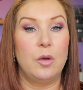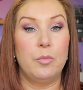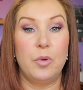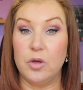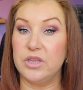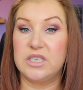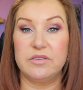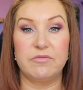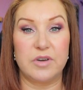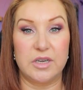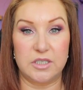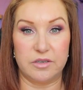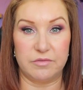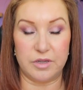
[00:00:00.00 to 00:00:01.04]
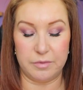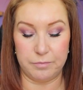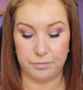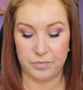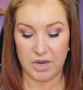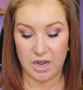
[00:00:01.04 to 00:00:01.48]
put this in front of
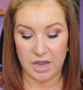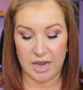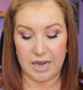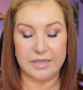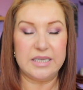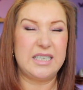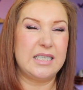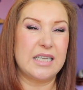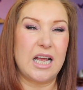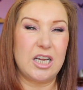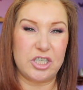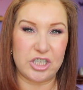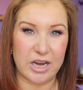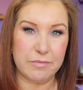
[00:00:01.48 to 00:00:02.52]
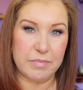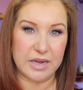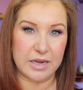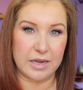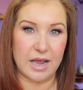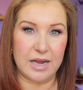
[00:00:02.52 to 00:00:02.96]
them, and this is a
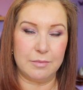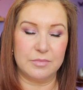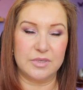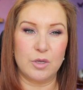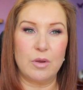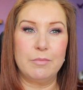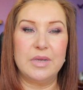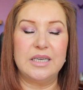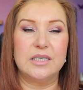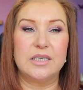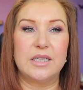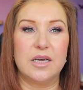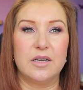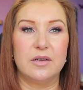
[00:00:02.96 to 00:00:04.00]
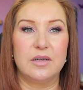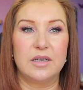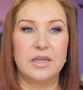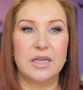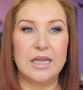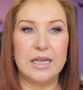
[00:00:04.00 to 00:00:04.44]
shaping game, so it means that
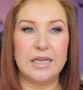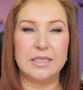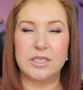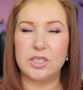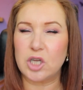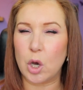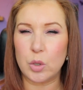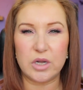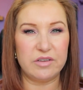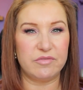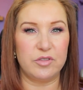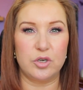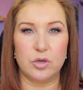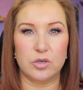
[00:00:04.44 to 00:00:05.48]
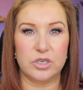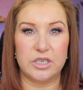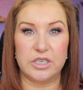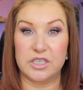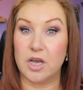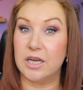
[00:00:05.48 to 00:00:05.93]
it's totally for the dog
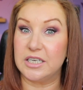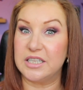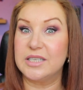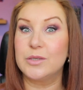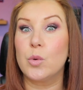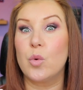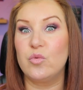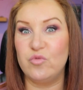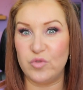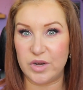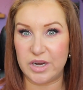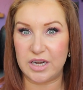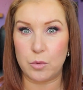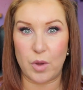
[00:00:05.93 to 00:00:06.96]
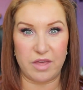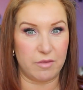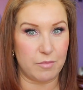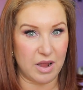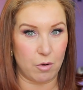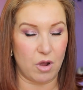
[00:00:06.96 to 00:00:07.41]
to decide, and this will really wear
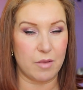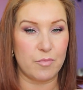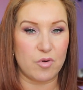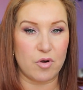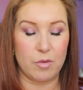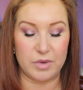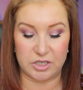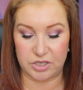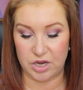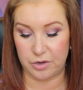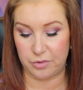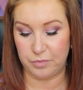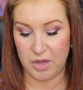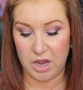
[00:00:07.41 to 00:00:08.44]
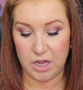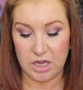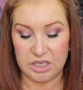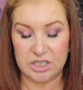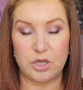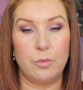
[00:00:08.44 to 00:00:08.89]
them out, I promise you.
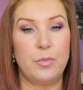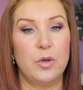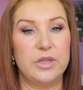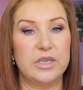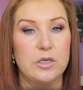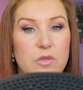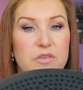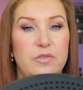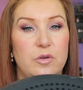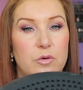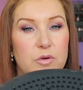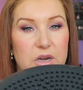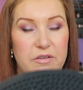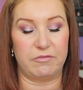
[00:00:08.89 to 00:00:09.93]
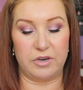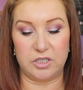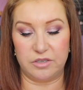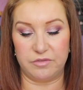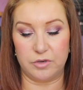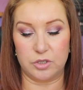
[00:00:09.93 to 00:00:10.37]
So you put this on the floor in
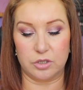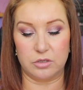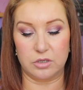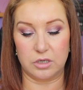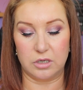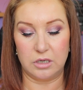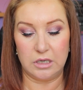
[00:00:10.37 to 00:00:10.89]
front of your dog.